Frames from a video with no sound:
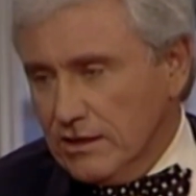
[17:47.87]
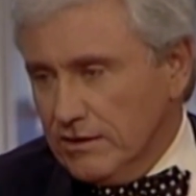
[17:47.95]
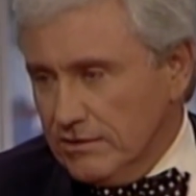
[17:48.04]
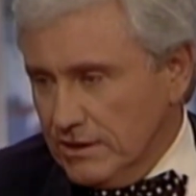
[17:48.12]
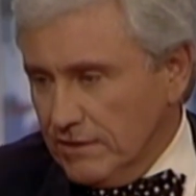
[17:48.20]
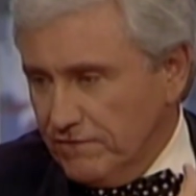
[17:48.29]

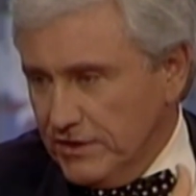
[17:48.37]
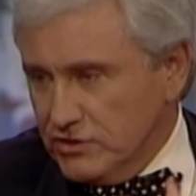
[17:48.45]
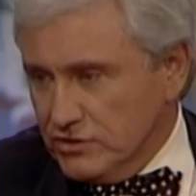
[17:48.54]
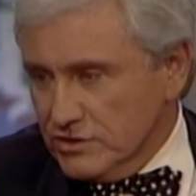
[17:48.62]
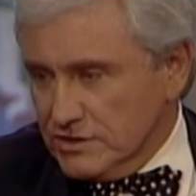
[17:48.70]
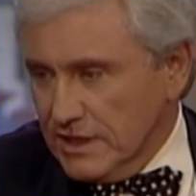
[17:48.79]
little
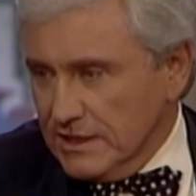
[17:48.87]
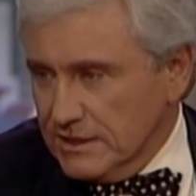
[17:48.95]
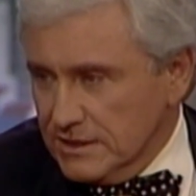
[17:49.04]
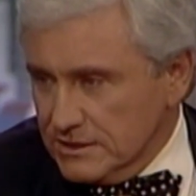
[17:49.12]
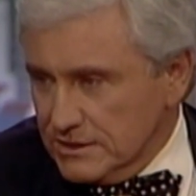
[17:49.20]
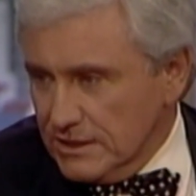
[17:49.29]
features like
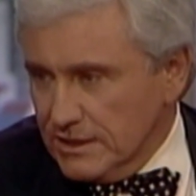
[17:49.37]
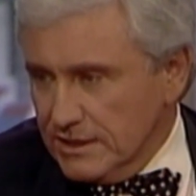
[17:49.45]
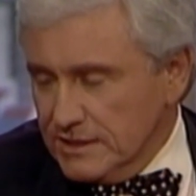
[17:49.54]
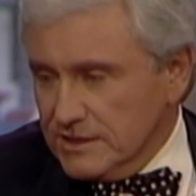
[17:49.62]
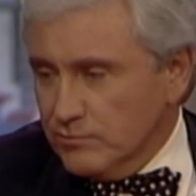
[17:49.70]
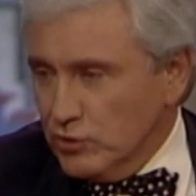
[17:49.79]
this,
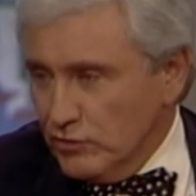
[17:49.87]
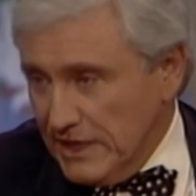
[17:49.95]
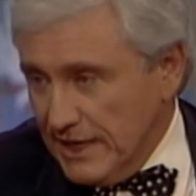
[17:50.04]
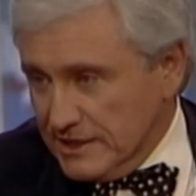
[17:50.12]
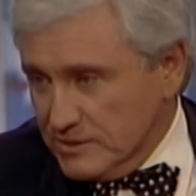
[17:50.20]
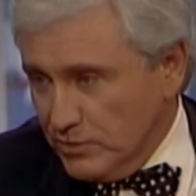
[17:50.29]
is a beauty
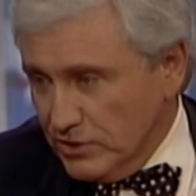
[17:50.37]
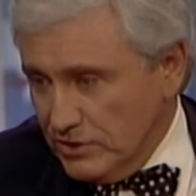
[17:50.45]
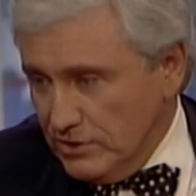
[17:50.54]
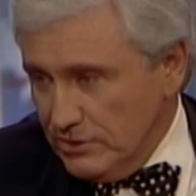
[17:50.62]
expert.